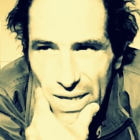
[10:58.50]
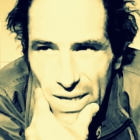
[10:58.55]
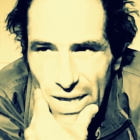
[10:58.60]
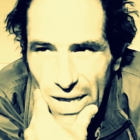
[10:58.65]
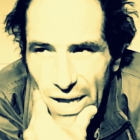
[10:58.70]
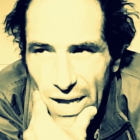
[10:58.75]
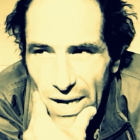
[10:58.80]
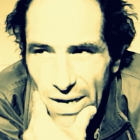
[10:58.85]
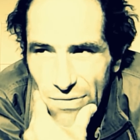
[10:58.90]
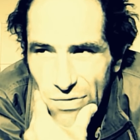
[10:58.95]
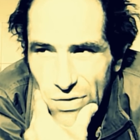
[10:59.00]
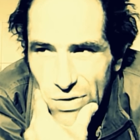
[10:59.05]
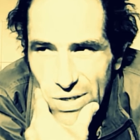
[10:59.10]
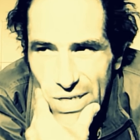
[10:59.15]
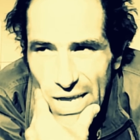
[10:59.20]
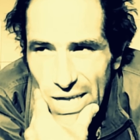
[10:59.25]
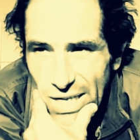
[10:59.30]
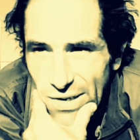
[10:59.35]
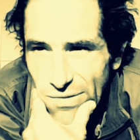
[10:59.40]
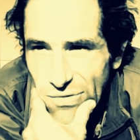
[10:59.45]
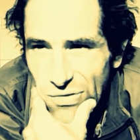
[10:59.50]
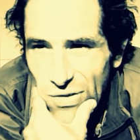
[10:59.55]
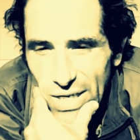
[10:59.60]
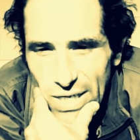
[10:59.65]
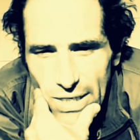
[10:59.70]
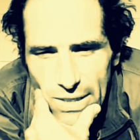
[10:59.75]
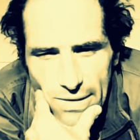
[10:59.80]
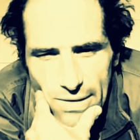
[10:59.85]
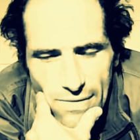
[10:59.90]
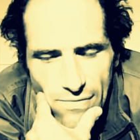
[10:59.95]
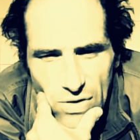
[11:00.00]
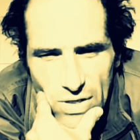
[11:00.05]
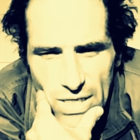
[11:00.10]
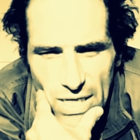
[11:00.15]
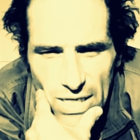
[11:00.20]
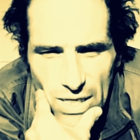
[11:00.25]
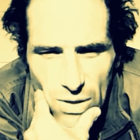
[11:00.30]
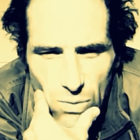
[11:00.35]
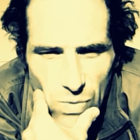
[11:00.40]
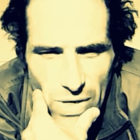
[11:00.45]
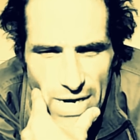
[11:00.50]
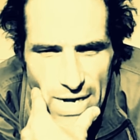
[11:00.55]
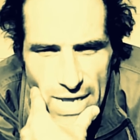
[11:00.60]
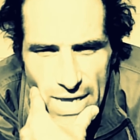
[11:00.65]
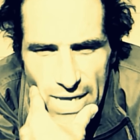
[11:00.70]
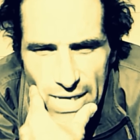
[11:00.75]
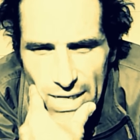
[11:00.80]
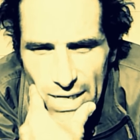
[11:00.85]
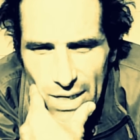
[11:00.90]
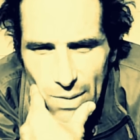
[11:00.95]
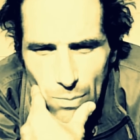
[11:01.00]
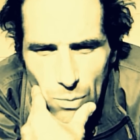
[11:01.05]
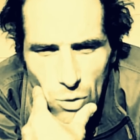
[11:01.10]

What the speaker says: And if you take a reading on a